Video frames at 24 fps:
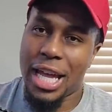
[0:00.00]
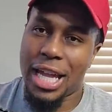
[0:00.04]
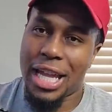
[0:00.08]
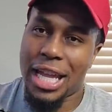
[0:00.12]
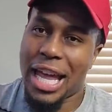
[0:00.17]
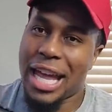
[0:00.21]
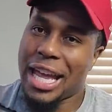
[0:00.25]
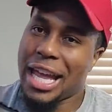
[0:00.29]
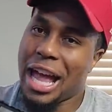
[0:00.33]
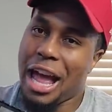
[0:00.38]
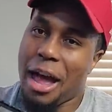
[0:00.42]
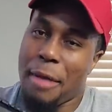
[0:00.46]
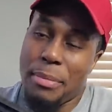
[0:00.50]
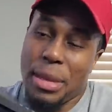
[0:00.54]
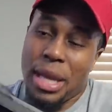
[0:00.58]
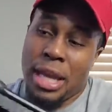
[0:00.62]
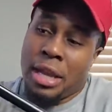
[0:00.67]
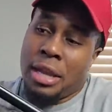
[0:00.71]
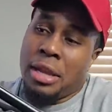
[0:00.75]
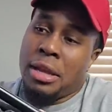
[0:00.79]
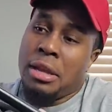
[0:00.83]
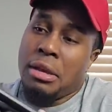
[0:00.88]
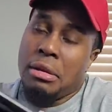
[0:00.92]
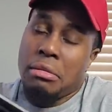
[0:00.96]
Like, I
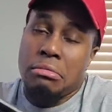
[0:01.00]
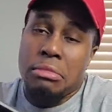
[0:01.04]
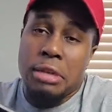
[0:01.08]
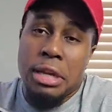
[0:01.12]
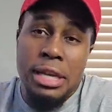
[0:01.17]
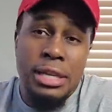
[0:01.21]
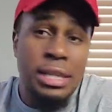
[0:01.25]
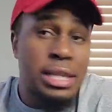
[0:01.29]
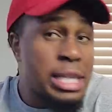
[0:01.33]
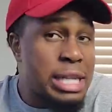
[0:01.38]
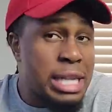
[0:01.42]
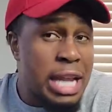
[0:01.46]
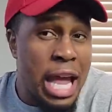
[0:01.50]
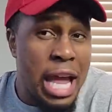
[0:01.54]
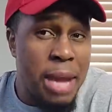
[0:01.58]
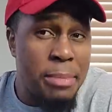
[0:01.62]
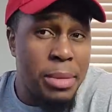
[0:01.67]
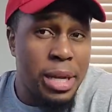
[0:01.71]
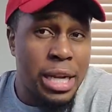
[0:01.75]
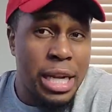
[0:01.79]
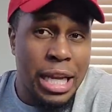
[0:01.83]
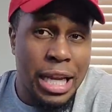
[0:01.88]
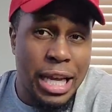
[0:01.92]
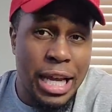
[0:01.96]
mean, it's the name
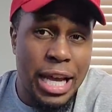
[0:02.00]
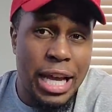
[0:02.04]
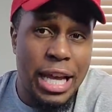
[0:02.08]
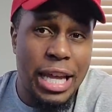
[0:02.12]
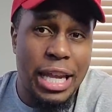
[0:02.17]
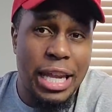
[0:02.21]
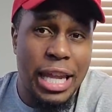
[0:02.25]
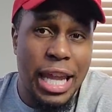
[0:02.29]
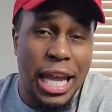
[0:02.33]
of the gun.